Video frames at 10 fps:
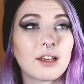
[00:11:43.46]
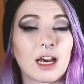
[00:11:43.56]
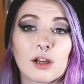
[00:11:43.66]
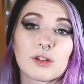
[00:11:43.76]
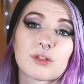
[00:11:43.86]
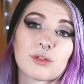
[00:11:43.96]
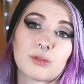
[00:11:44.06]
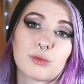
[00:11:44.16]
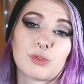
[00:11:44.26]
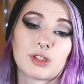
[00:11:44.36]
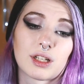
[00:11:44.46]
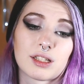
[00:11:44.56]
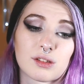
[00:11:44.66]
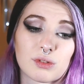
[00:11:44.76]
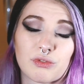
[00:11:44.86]
I also
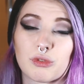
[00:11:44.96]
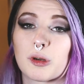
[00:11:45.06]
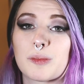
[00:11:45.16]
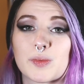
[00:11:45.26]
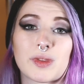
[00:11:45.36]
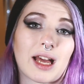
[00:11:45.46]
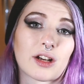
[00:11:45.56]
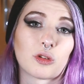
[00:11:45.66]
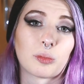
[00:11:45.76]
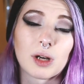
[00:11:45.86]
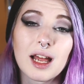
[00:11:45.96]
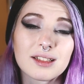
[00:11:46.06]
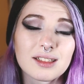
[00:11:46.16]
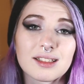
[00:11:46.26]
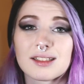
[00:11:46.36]
realised there's a few problems with the actual
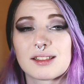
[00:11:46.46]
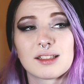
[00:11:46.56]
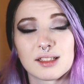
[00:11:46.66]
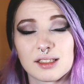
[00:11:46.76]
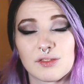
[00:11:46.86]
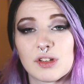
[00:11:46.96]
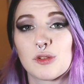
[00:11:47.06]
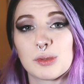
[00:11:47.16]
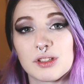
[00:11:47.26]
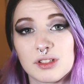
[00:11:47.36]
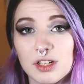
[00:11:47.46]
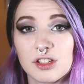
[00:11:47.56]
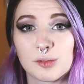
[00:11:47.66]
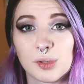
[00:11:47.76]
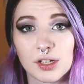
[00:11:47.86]
branding, seeing as I've now been
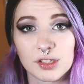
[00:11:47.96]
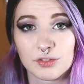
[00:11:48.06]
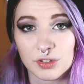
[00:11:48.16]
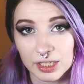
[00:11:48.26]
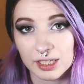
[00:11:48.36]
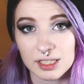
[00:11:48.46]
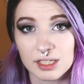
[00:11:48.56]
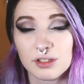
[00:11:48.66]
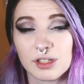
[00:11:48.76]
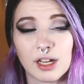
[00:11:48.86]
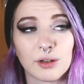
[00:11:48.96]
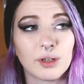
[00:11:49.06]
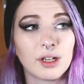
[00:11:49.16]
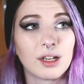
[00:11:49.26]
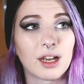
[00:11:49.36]
studying branding for like a year now.
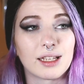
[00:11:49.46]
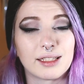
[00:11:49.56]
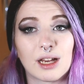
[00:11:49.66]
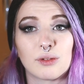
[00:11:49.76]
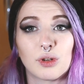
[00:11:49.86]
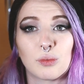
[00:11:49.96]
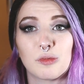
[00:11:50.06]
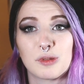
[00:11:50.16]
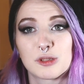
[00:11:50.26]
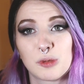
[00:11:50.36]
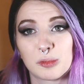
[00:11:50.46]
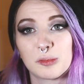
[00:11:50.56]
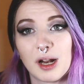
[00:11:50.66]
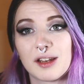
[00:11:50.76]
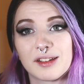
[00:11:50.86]
I now know what makes proper
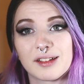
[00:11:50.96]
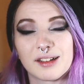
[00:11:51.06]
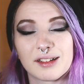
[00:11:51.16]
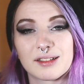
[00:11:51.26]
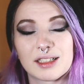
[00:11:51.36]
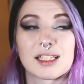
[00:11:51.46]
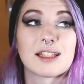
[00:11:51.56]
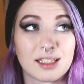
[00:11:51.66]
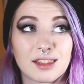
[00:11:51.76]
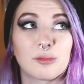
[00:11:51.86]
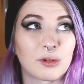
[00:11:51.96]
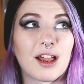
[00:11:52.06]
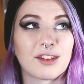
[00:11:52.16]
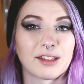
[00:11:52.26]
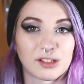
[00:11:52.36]
branding, because I did the
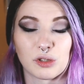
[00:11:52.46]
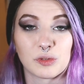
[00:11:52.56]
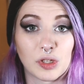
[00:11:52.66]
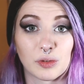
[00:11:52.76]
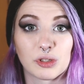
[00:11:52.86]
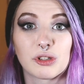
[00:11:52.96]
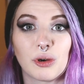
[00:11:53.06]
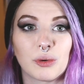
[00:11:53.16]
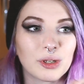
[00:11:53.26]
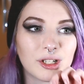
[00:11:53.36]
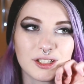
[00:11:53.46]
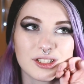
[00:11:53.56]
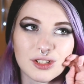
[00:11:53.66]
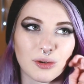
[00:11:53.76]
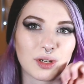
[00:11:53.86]
brand like a year ago.
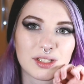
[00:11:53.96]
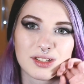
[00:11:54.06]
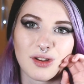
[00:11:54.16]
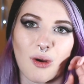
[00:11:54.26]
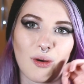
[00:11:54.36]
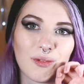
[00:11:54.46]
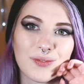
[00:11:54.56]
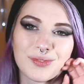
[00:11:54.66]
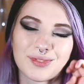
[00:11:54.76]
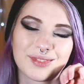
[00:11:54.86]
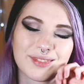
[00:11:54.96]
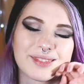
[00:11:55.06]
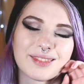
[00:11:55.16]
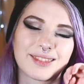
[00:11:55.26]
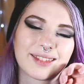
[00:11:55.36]
So it's not
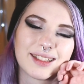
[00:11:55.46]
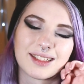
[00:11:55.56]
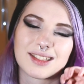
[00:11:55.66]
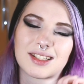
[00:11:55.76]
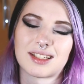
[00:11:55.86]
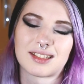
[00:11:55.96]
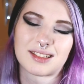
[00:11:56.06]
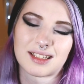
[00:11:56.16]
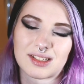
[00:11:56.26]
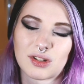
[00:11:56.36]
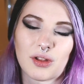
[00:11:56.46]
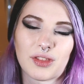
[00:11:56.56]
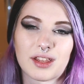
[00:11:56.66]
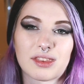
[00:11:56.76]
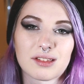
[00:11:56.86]

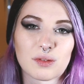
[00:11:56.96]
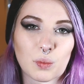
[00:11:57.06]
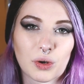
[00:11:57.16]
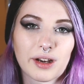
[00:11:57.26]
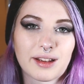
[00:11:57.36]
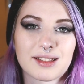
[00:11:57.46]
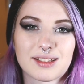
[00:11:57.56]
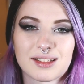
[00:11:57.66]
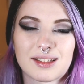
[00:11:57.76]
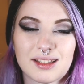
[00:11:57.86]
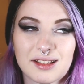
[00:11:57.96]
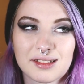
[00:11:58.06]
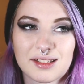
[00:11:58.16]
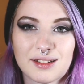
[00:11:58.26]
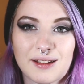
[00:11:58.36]
that it doesn't work, it's just it
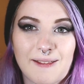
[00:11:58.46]
doesn't